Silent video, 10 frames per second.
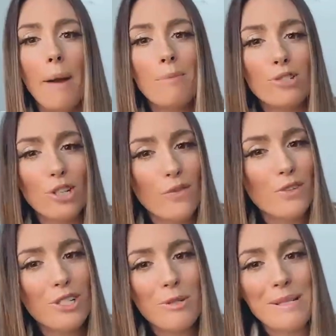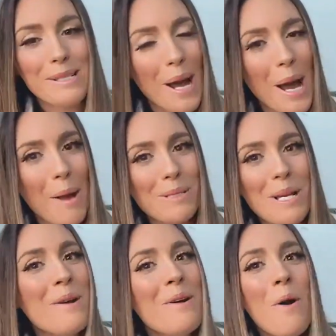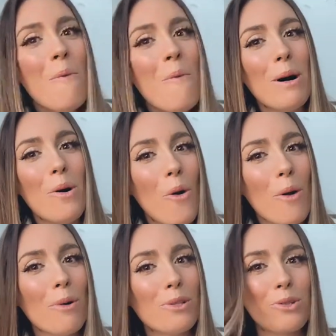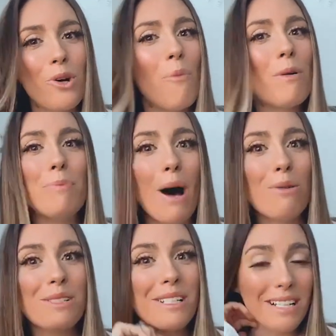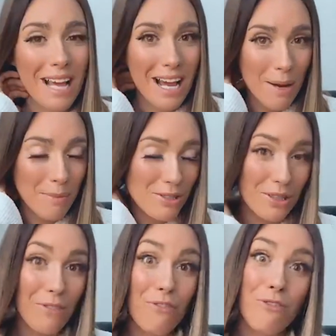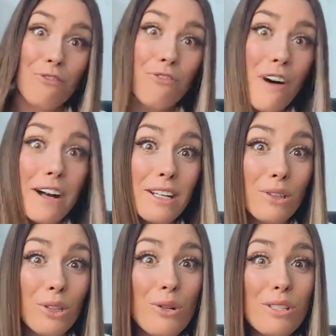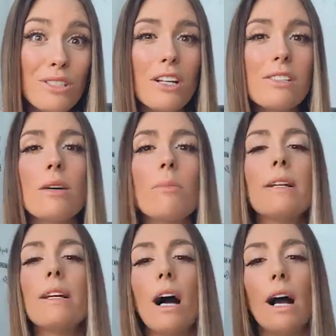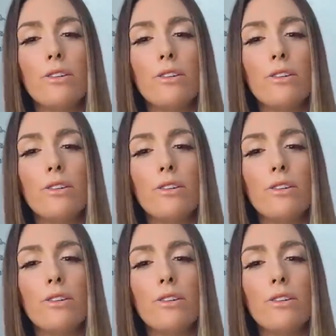I'm sure there's going to be times when my hormones are going to be bouncing and I'm just going to fucking lose it on somebody.